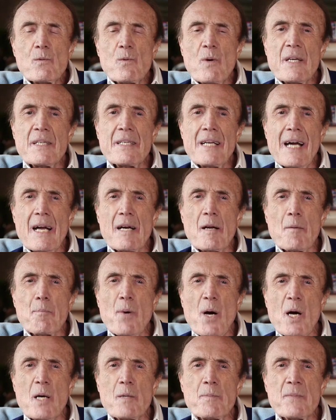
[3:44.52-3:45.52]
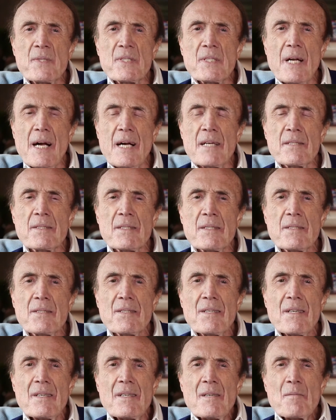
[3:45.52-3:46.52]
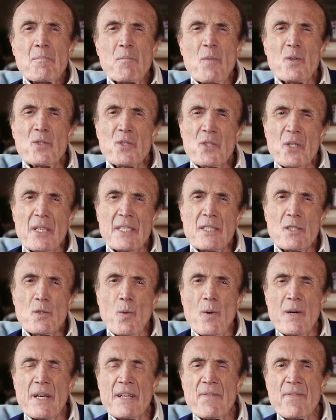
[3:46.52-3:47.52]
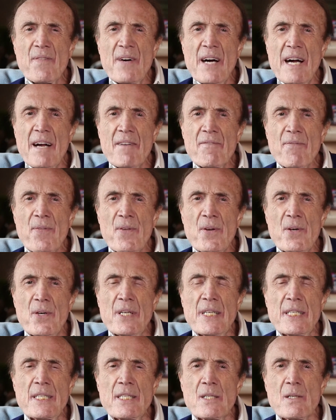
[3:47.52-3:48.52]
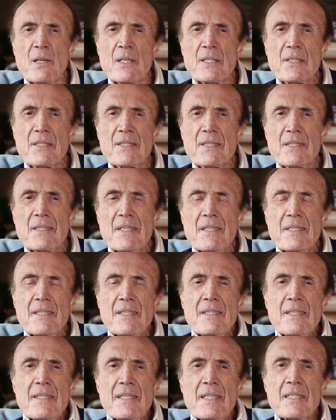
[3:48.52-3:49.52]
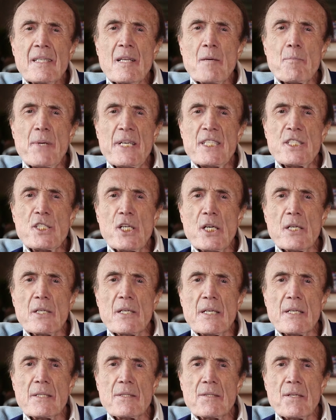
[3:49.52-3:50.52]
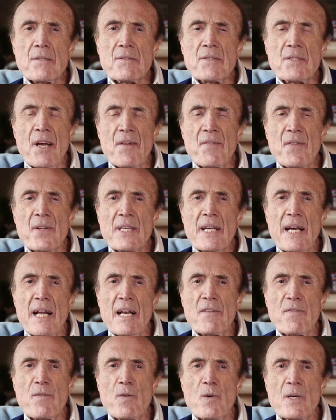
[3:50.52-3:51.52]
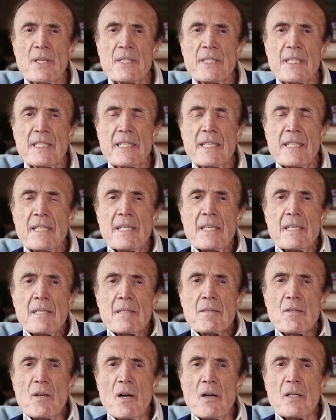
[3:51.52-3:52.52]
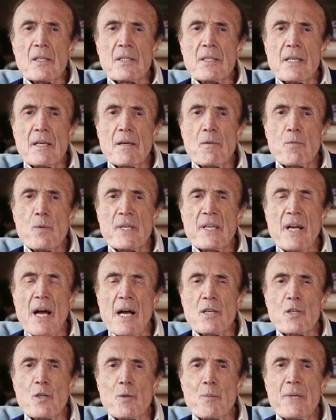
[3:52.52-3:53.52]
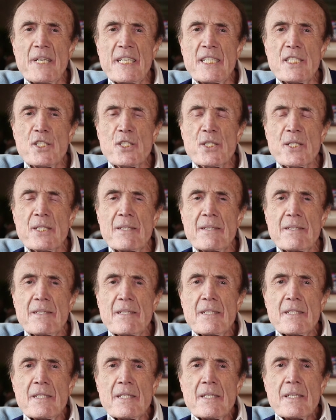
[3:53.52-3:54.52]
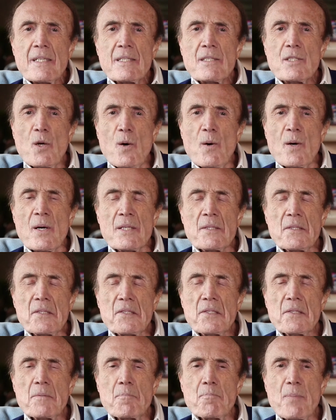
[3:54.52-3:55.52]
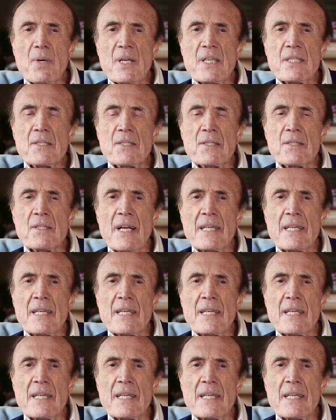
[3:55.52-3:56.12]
rundown apartment houses, mostly 25, 30 units in the beach areas of Southern California called Redondo Beach and Torrance and places